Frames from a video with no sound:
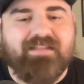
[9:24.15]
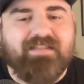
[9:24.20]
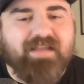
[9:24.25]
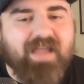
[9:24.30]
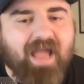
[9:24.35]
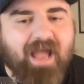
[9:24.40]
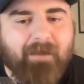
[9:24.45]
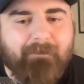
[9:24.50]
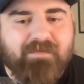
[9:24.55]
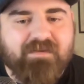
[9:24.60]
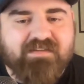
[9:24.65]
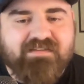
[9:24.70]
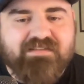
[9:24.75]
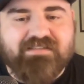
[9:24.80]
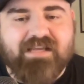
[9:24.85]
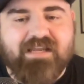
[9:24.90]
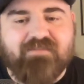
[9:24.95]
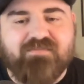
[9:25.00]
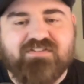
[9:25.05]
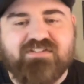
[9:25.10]
The app is
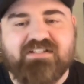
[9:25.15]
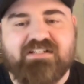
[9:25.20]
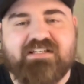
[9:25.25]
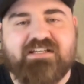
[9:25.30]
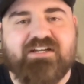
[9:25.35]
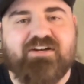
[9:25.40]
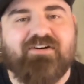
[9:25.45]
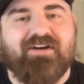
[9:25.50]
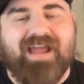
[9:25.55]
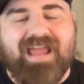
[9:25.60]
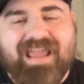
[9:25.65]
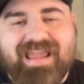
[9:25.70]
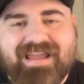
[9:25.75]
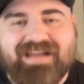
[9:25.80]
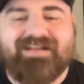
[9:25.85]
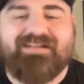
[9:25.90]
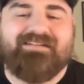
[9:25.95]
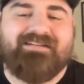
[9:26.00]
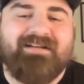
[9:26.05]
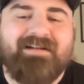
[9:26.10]
safe, secure,
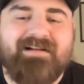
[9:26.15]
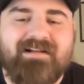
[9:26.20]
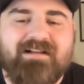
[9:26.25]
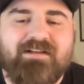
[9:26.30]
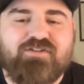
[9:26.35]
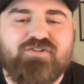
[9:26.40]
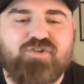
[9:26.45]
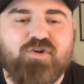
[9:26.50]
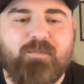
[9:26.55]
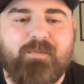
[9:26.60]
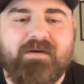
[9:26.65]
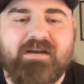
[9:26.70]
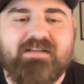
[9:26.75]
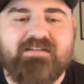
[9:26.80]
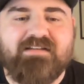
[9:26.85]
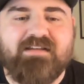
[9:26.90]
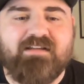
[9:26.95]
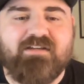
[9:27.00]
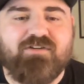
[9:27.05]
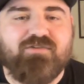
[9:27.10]
and super
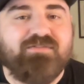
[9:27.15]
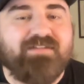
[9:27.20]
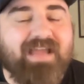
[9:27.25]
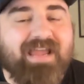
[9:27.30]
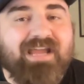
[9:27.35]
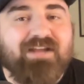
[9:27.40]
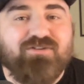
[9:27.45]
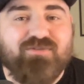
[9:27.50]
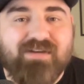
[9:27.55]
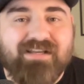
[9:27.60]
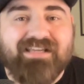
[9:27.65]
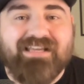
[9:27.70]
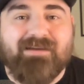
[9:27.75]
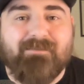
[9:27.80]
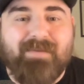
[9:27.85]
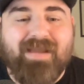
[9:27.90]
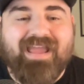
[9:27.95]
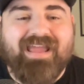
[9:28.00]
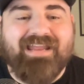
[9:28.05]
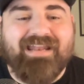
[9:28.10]
easy to use, and you can
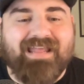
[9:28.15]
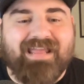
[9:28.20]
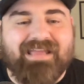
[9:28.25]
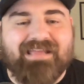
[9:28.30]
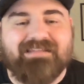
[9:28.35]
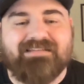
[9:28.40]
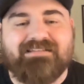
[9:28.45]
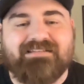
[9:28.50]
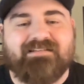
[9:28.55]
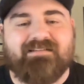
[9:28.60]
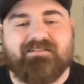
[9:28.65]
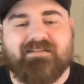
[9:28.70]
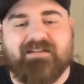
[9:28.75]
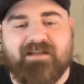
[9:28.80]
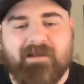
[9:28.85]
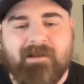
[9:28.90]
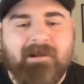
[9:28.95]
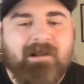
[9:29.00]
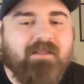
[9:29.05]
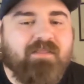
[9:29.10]
get paid
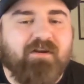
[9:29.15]
instantly.